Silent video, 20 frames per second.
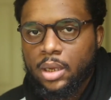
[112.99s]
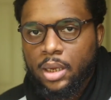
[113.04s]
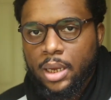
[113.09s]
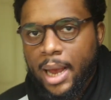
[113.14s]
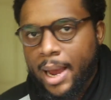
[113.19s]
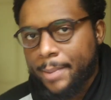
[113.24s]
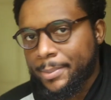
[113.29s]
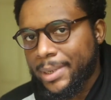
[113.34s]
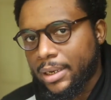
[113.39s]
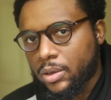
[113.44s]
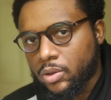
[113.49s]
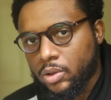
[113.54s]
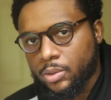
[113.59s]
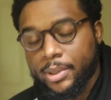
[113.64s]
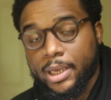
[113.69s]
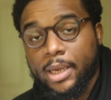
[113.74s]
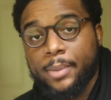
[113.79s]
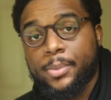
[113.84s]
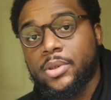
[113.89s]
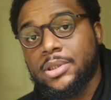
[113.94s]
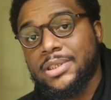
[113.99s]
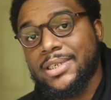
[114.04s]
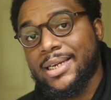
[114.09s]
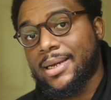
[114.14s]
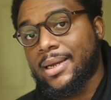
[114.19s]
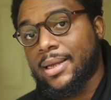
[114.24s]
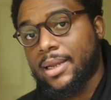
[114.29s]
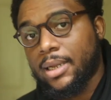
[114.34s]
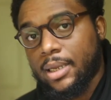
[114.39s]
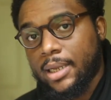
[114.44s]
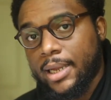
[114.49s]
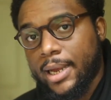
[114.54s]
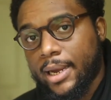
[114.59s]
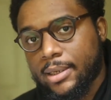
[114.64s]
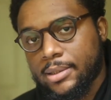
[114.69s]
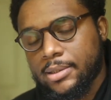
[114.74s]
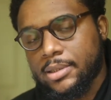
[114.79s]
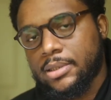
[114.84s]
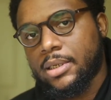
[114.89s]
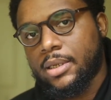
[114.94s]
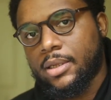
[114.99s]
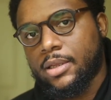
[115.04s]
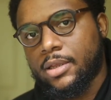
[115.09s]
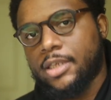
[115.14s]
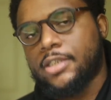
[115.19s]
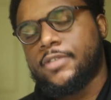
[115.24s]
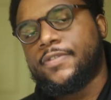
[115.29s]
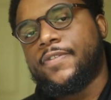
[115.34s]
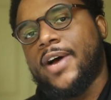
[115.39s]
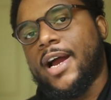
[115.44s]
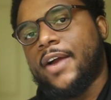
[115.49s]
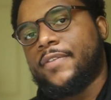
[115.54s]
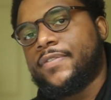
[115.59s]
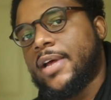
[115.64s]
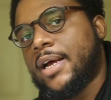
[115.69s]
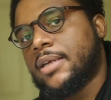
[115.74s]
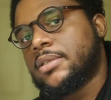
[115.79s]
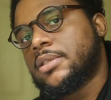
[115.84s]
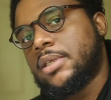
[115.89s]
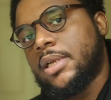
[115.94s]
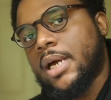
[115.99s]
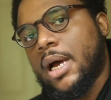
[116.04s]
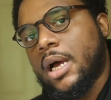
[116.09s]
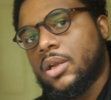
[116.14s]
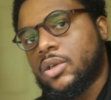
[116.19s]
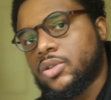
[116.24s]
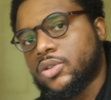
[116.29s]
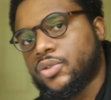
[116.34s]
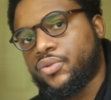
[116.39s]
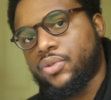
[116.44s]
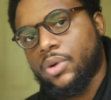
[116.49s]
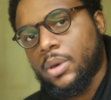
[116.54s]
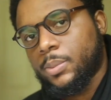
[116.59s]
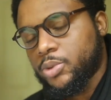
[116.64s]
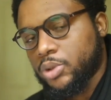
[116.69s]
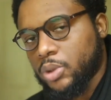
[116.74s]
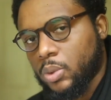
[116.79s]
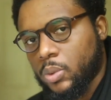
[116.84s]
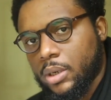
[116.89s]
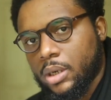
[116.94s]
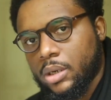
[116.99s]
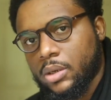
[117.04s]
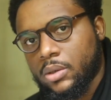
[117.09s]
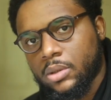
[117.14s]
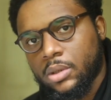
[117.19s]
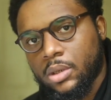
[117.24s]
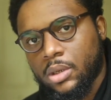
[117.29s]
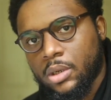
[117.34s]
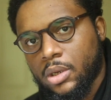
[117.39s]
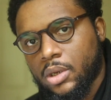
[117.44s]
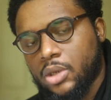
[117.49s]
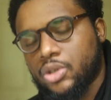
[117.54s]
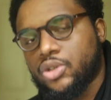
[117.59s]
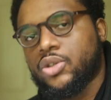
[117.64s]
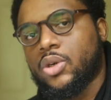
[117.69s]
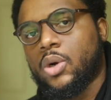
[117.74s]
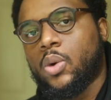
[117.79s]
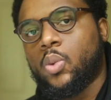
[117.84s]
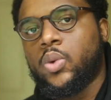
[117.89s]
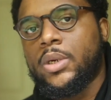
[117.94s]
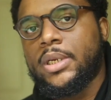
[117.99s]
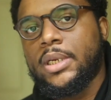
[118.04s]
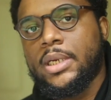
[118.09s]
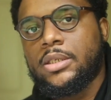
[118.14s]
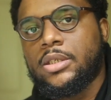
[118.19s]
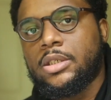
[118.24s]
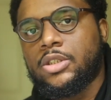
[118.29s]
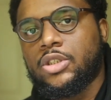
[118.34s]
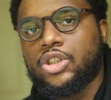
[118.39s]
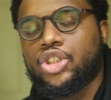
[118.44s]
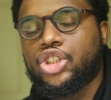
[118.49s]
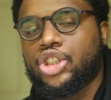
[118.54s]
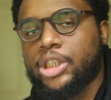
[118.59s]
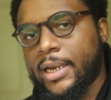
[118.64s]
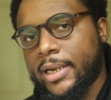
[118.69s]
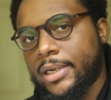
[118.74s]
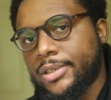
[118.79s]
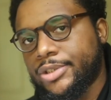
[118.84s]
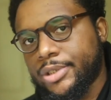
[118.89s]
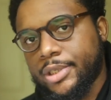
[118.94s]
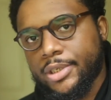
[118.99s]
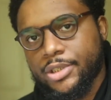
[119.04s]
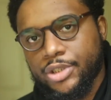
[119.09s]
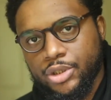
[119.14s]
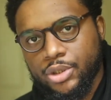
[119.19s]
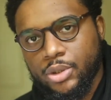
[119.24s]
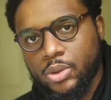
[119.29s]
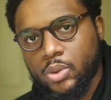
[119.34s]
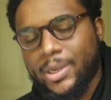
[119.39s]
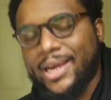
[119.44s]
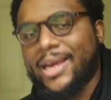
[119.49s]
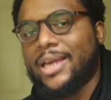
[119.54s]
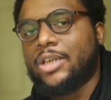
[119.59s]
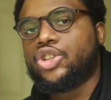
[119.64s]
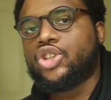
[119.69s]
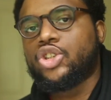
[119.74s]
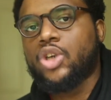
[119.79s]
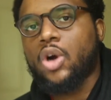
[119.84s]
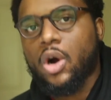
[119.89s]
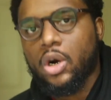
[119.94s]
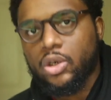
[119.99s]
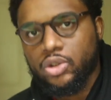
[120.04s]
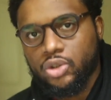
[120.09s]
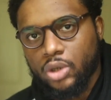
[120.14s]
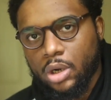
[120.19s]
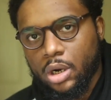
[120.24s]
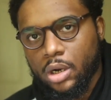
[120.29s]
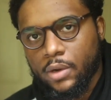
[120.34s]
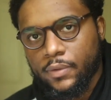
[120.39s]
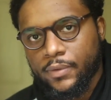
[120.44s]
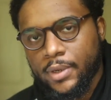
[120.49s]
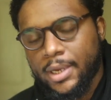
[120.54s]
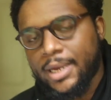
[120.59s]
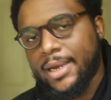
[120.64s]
I'm not going to be able to collect this $5,000 from Joel, so we need to just change this to a charge off.